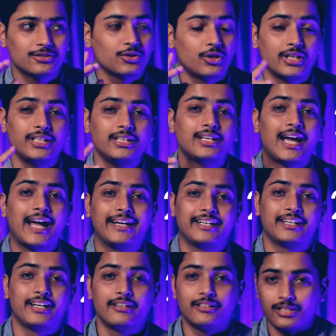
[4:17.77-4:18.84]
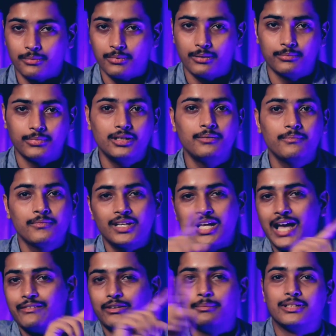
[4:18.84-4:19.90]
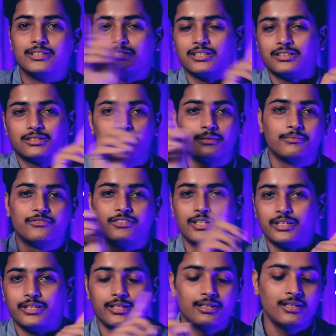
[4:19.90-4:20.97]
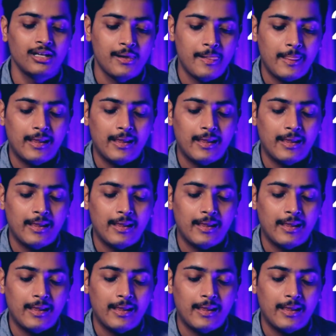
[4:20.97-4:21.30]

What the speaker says: Sorry, I didn't remember. I will mention somewhere here.